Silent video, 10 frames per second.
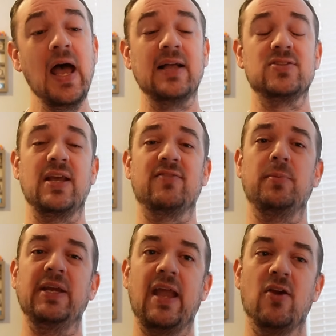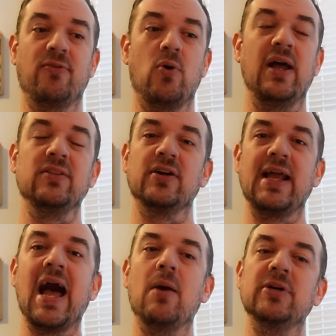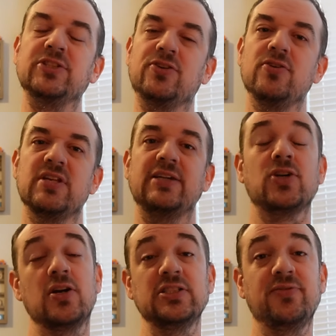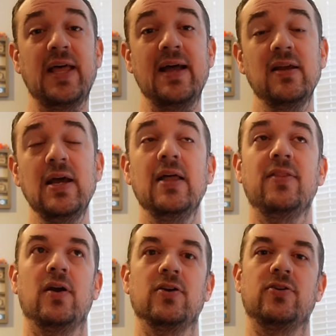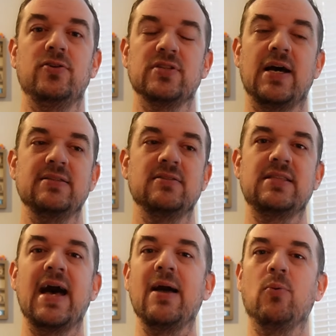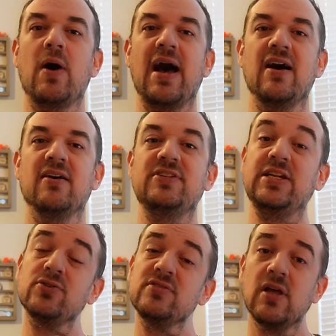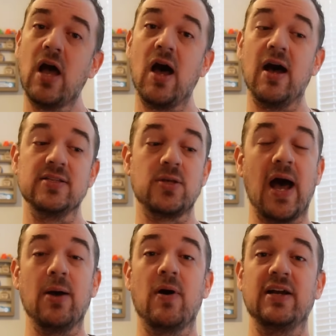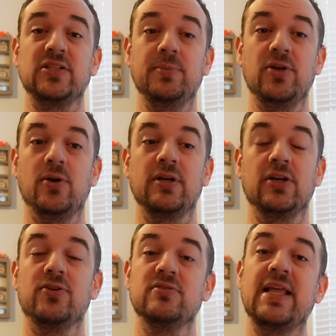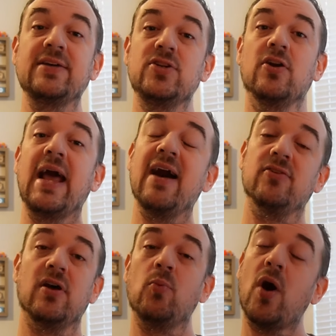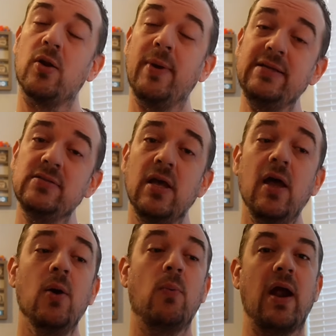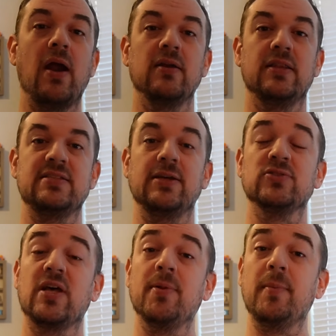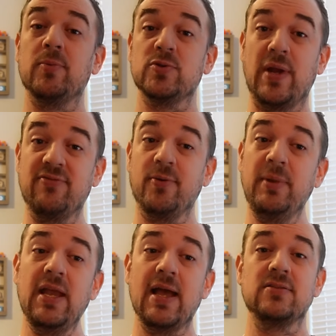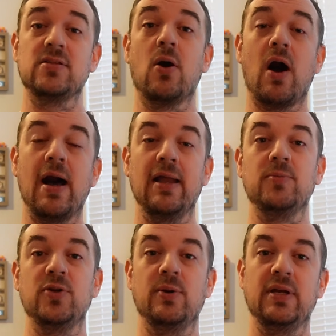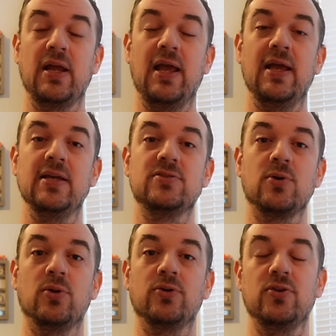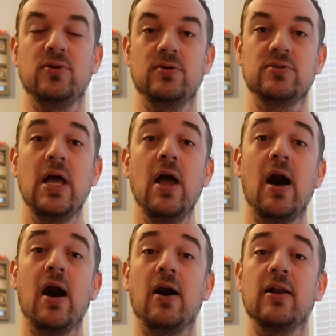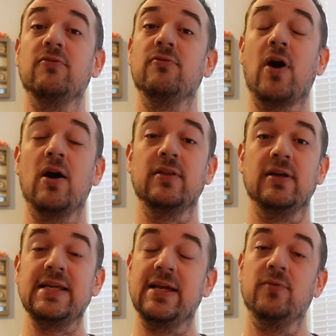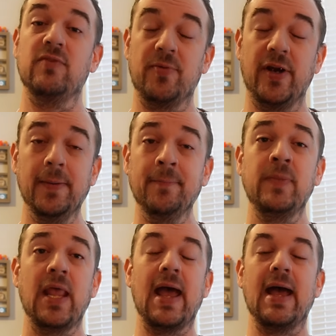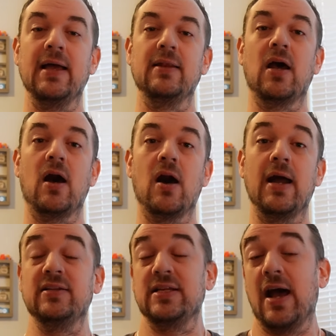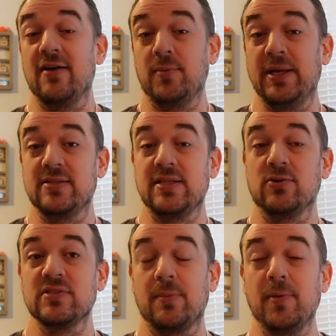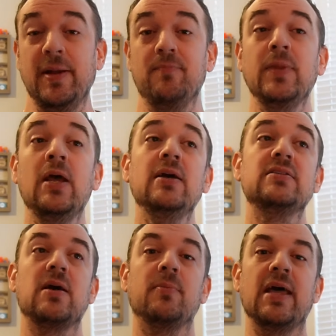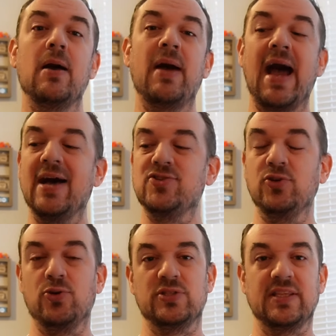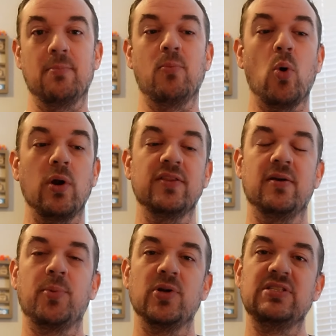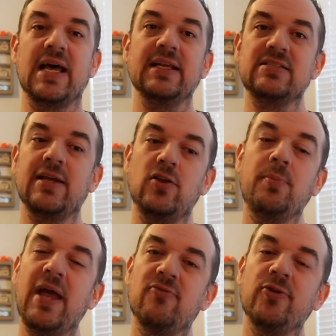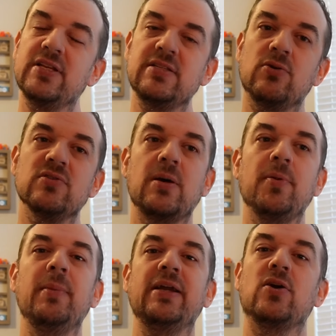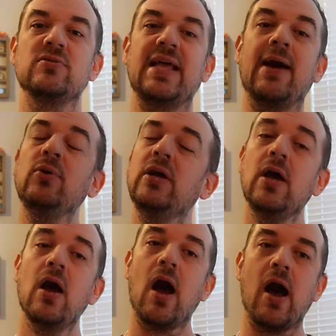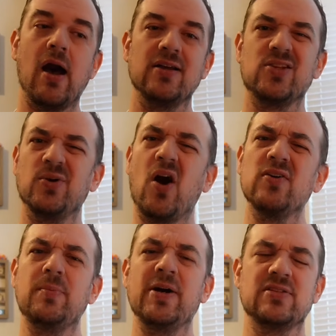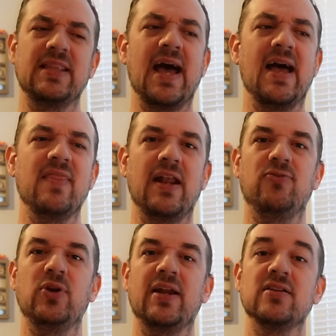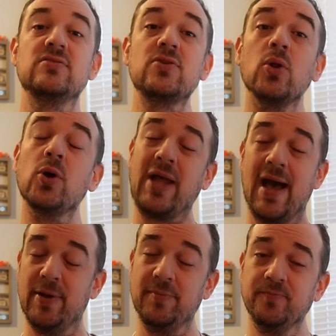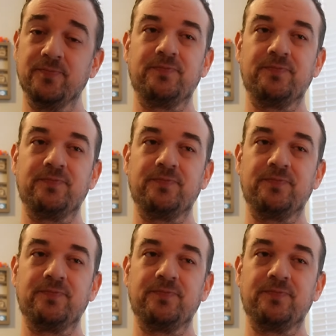And so you have to be careful and look at how much a cruise line charges for that. There are cruise lines that will have deals. Uh, so I will actually be doing a cruise next year on Avalon Waterways, where the single supplement was way for me. And so I am doing a solo cruise on, a, on the Danube River, and I did not have to pay the single supplement. Some of them, as you cruise with them more, the percentage that you pay for the single supplement goes down. Uh, so it all depends on that. And then if you get a solo cabin,